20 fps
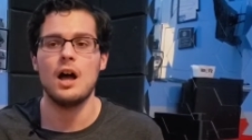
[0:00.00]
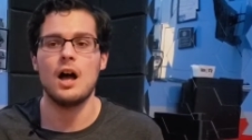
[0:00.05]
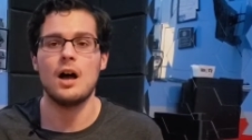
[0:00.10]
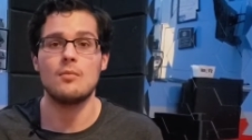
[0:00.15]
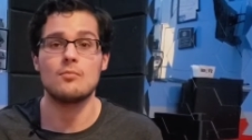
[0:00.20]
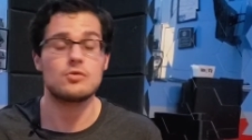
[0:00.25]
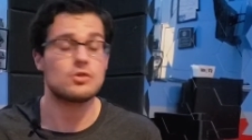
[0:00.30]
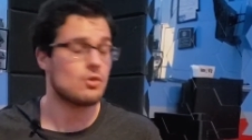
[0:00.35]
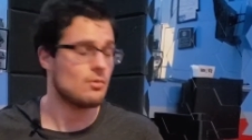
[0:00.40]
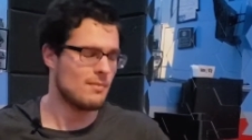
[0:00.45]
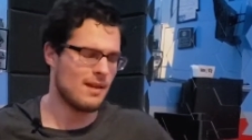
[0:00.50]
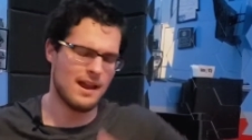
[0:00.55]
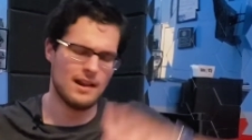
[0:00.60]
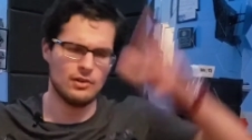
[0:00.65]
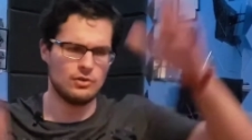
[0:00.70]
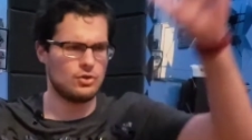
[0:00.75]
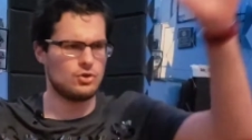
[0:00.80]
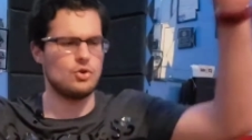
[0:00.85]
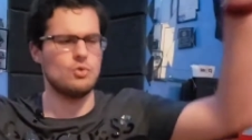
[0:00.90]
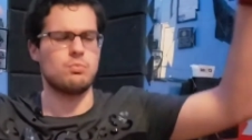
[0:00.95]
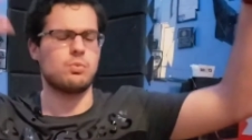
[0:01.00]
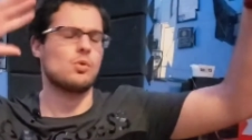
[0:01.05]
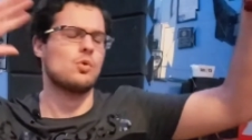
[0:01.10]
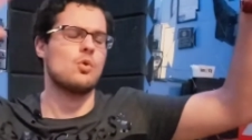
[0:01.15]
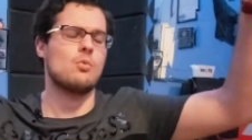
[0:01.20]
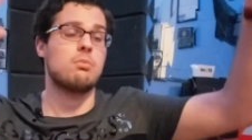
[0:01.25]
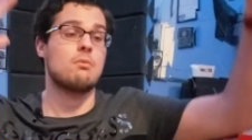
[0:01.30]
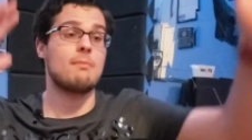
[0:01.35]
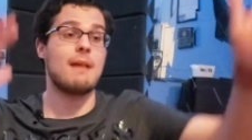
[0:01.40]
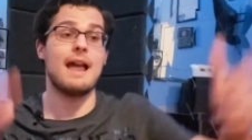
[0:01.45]
Um, so I'm not a super
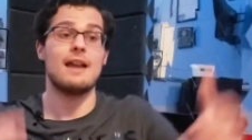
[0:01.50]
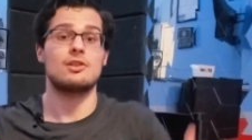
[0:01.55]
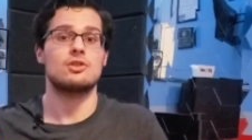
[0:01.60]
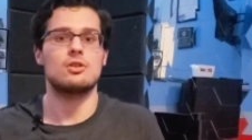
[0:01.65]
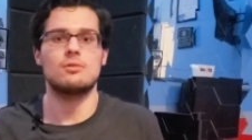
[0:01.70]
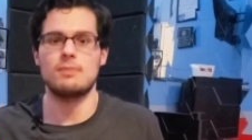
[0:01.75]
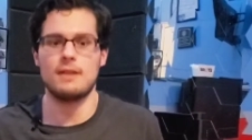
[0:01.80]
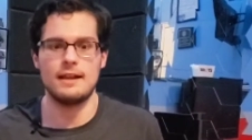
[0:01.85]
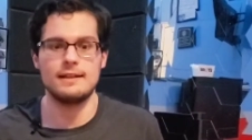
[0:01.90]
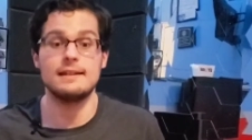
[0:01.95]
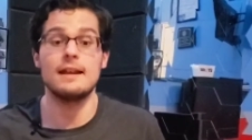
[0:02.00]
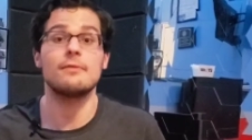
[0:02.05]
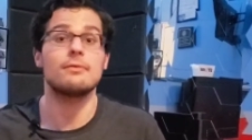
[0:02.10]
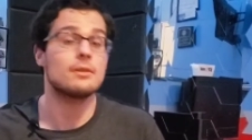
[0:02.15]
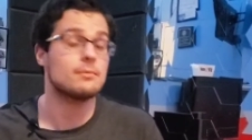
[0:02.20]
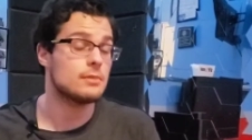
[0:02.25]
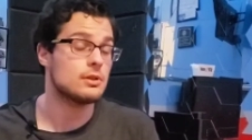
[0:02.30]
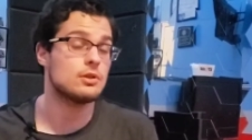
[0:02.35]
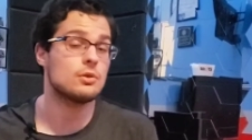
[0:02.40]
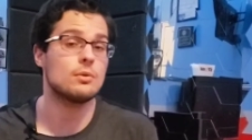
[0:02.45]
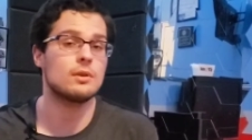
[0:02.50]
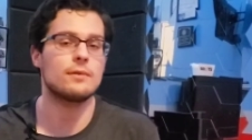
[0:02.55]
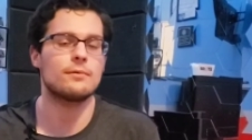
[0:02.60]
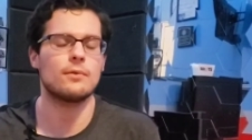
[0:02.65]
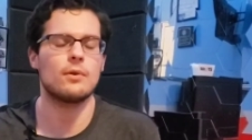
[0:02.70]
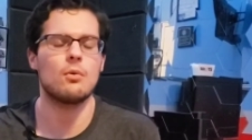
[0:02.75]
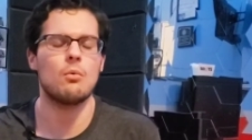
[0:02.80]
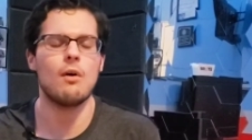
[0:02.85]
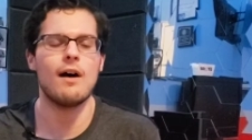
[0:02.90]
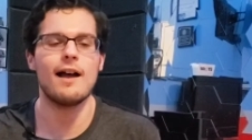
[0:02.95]
Uber master, but I've definitely been doing it
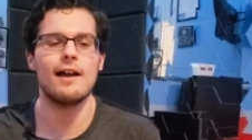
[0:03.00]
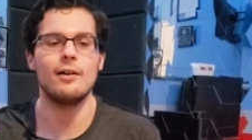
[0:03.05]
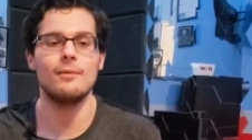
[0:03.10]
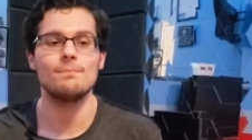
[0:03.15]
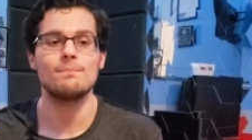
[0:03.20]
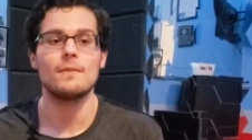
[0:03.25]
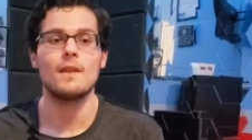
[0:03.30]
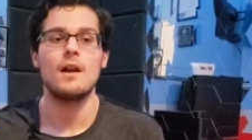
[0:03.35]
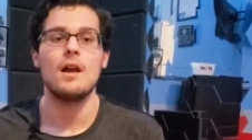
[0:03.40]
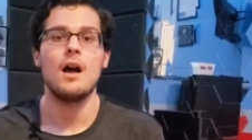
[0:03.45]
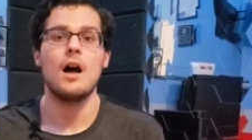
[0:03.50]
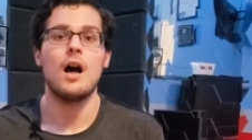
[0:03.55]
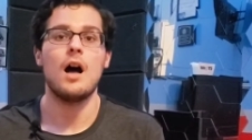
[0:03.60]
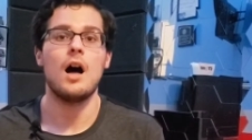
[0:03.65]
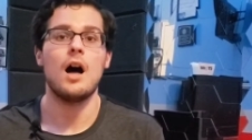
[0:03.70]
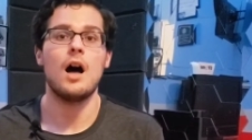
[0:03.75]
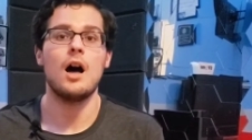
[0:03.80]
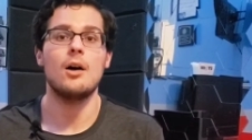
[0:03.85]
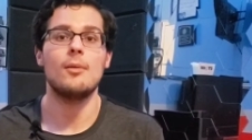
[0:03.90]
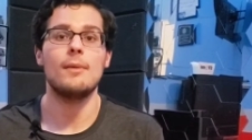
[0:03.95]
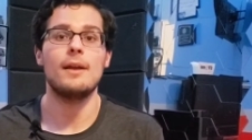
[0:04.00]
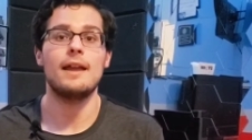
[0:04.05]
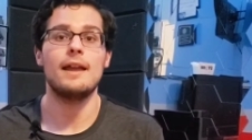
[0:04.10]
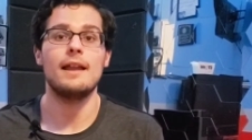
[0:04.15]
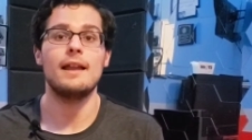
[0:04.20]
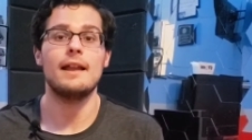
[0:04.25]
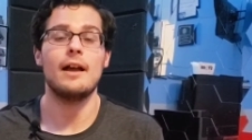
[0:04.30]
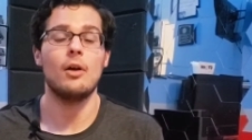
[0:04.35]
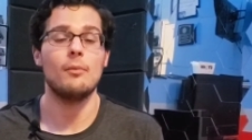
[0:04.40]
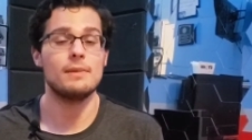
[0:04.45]
for a while. Um,
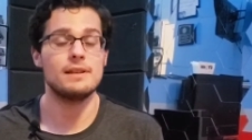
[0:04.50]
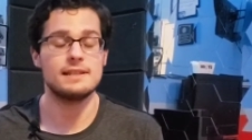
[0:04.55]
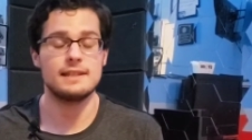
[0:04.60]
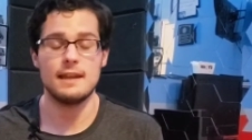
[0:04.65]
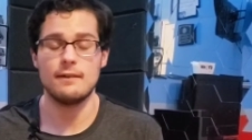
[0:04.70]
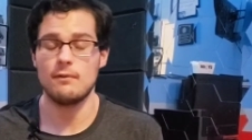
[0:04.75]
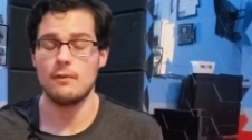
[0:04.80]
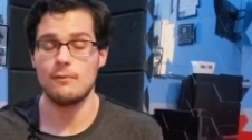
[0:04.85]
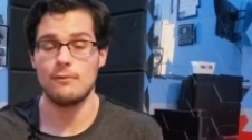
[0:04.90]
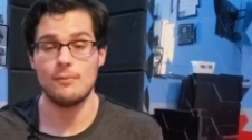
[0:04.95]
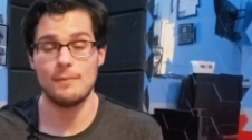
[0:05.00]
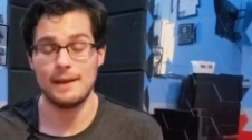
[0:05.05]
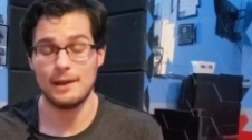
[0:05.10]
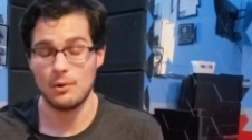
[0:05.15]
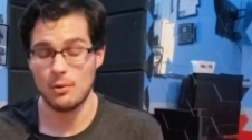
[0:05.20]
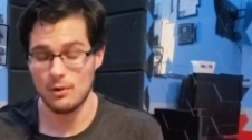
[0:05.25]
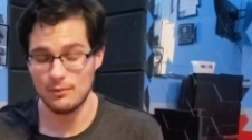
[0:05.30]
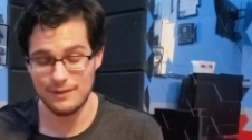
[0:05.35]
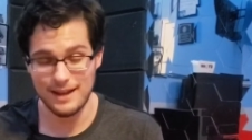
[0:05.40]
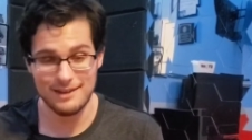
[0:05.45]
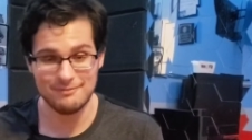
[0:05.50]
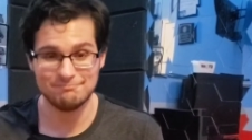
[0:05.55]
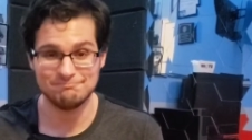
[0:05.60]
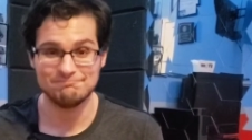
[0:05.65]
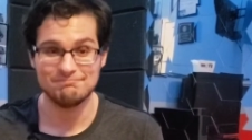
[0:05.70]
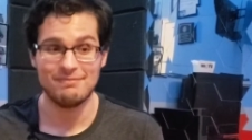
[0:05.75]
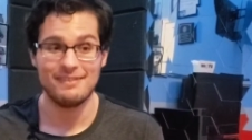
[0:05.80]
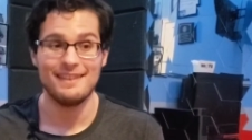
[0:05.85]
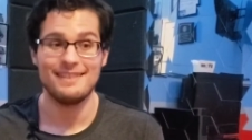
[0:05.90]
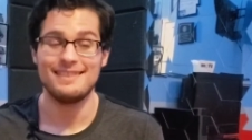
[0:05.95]
it helped me save up for my Corvette.
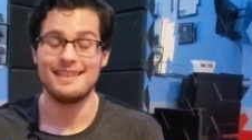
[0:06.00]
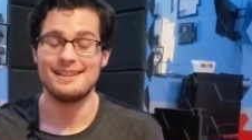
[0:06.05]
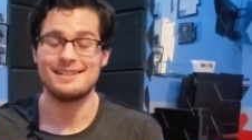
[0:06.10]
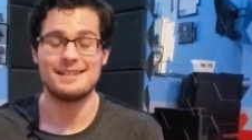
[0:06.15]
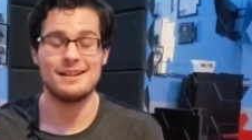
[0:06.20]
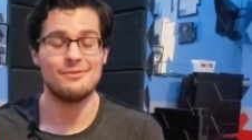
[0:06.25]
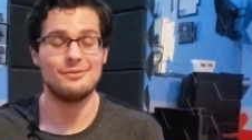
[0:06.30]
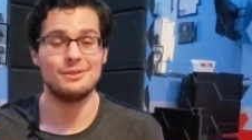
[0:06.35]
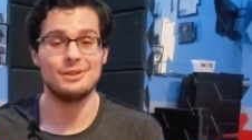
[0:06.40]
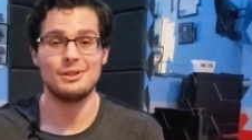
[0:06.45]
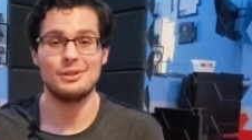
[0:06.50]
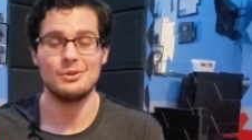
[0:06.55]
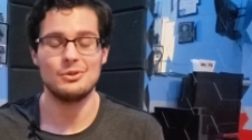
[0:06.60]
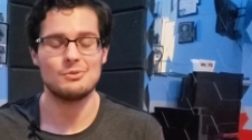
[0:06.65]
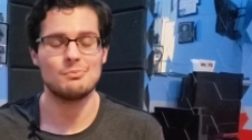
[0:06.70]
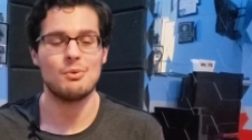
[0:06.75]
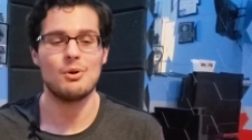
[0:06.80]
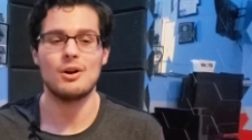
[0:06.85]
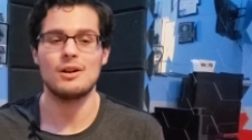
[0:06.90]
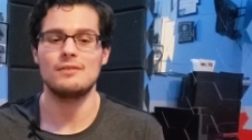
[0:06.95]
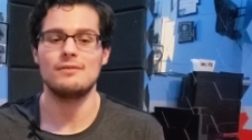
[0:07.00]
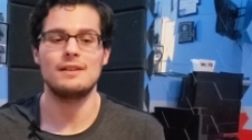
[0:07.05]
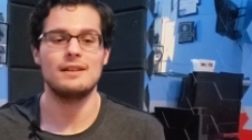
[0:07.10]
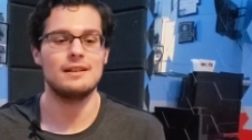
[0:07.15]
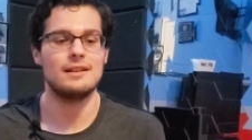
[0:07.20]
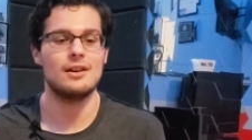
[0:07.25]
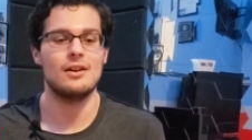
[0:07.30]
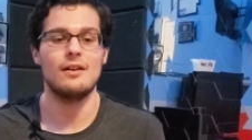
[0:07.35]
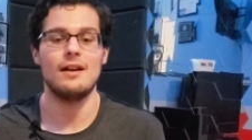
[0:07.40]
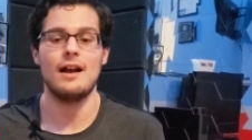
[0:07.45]
That's definitely a huge part of it.
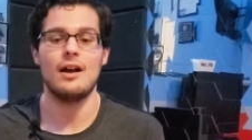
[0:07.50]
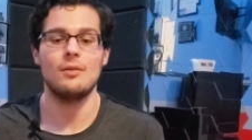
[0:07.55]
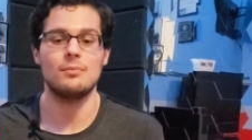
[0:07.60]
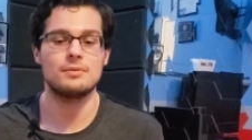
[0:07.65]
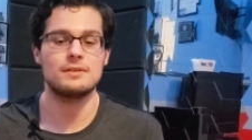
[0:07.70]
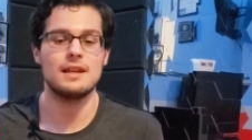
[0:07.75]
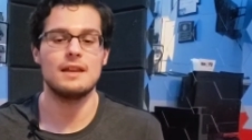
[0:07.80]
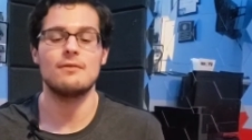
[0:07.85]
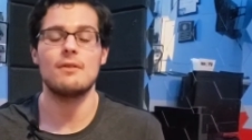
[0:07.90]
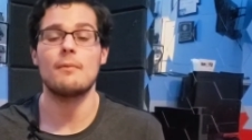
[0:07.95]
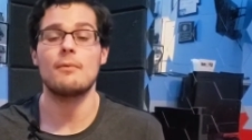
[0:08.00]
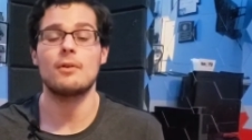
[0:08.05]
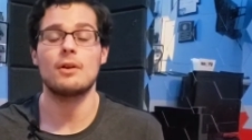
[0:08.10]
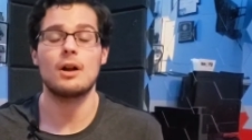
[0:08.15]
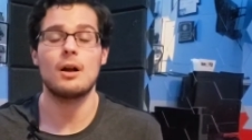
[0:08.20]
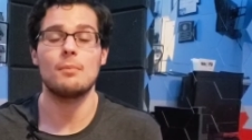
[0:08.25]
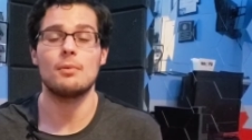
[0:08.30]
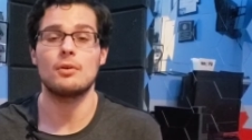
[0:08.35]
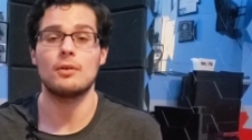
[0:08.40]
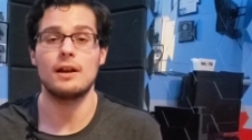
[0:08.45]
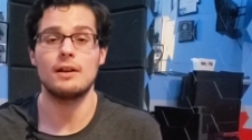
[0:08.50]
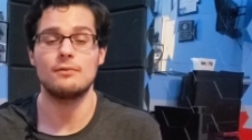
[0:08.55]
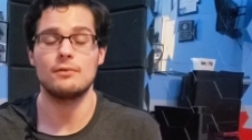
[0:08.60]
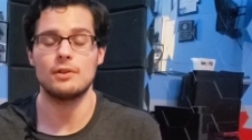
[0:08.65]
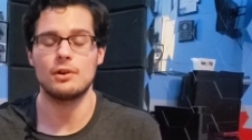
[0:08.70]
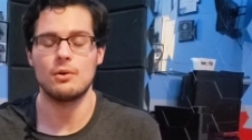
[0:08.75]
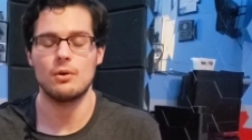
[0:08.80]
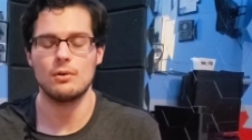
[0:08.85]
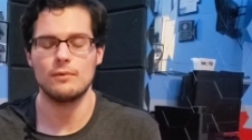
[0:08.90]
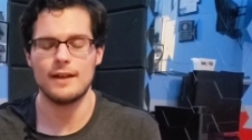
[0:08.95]
You know, it helped save up for a couple grand for
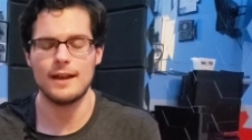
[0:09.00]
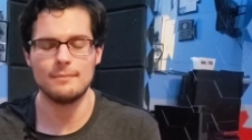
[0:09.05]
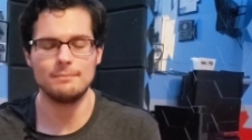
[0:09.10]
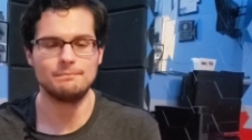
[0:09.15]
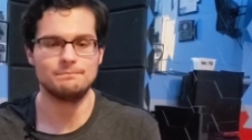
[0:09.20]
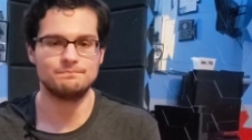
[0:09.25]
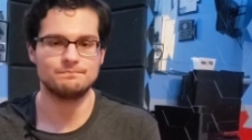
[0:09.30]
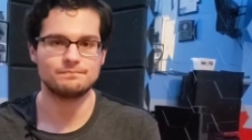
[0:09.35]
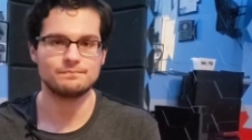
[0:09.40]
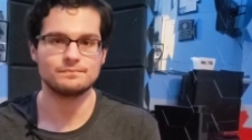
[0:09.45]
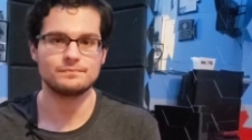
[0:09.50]
the Corvette.